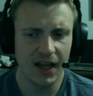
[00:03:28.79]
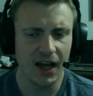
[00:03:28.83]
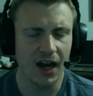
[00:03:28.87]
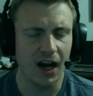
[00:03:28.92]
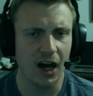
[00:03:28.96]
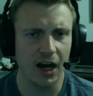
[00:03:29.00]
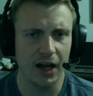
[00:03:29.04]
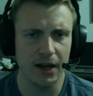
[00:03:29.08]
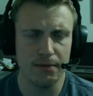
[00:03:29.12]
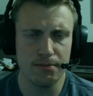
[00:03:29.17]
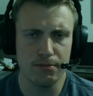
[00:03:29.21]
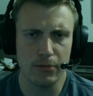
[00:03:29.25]

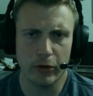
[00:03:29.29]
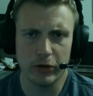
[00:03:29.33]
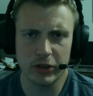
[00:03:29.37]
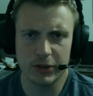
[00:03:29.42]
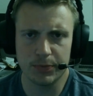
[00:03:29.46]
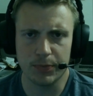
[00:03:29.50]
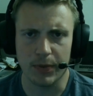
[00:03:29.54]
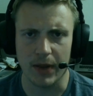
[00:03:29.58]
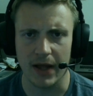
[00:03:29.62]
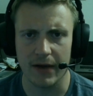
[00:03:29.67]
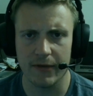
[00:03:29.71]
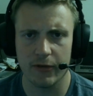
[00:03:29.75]
On
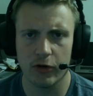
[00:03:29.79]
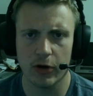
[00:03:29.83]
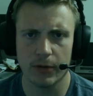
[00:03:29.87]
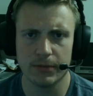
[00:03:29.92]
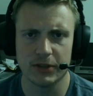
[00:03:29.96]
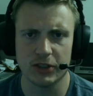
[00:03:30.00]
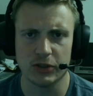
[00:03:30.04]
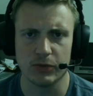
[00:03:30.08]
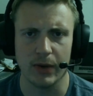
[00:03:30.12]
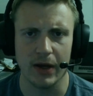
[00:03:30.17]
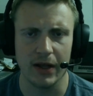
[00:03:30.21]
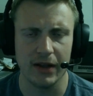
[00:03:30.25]
most
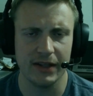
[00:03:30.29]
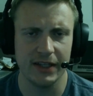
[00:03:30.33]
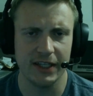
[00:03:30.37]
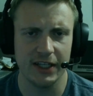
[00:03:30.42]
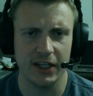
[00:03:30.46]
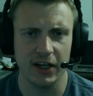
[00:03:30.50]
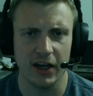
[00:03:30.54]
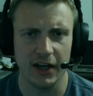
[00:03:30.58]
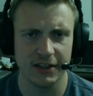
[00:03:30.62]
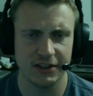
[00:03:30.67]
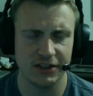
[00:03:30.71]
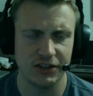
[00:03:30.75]
platforms as well, he
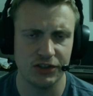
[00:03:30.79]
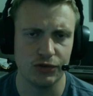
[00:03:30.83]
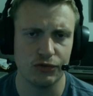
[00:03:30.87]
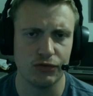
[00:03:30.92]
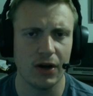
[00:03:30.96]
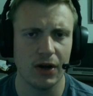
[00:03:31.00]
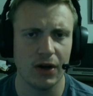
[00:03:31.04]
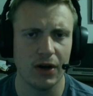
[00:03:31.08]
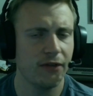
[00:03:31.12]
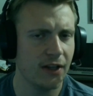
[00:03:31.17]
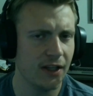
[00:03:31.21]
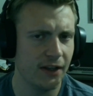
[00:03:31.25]
costs you
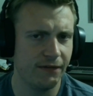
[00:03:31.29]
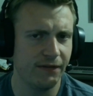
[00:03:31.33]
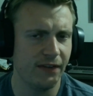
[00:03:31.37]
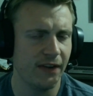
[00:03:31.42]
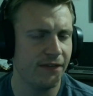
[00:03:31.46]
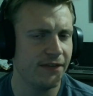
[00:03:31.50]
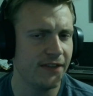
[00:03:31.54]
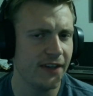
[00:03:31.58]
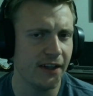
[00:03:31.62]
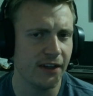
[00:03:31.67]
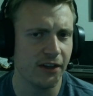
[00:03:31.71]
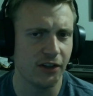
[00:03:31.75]
roughly
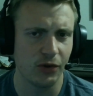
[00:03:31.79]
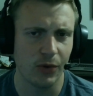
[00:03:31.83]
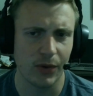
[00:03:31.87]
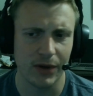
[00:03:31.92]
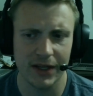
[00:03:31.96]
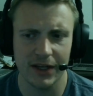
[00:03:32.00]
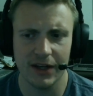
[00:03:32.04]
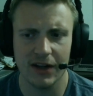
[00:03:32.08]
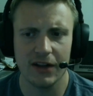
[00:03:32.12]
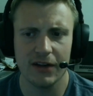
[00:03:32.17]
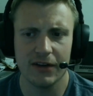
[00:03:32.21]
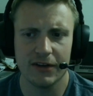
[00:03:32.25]
$15 to
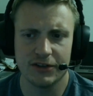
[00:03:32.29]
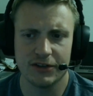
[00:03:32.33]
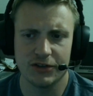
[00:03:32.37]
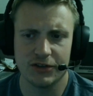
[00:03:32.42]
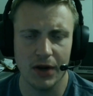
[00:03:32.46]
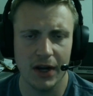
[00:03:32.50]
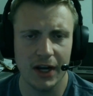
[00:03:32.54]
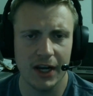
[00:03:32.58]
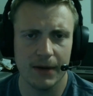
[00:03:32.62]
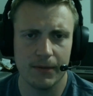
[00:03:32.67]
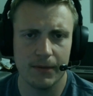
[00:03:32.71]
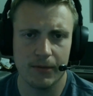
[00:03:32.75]
$20, so
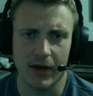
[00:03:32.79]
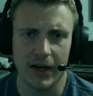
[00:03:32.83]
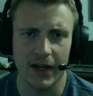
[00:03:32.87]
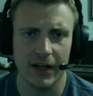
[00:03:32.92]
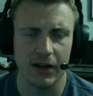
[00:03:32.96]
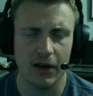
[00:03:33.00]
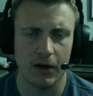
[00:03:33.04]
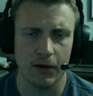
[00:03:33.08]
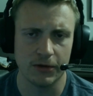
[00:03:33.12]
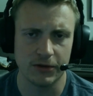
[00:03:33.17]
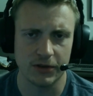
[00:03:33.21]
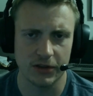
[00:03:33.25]
getting him for
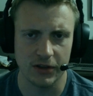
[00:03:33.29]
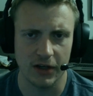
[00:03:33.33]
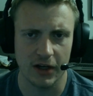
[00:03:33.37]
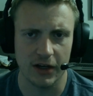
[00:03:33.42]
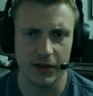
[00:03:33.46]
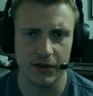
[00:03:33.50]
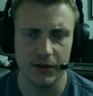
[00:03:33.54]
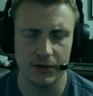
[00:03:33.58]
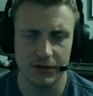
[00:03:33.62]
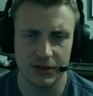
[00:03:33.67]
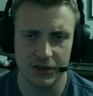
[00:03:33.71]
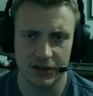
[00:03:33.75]
$8 on
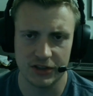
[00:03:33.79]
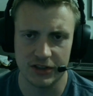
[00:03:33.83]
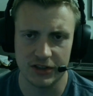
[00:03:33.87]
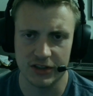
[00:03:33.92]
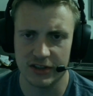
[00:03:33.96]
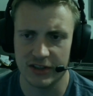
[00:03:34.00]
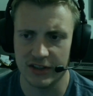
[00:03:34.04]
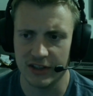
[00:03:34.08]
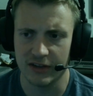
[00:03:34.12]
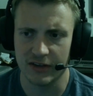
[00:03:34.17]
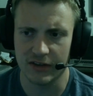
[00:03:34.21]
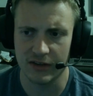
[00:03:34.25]
Yahoo is just a
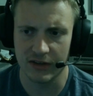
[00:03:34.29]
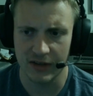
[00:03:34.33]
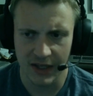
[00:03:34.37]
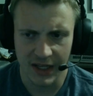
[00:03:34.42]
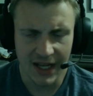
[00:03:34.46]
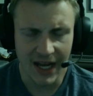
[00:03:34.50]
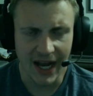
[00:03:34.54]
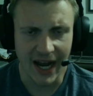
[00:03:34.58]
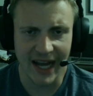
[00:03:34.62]
steal.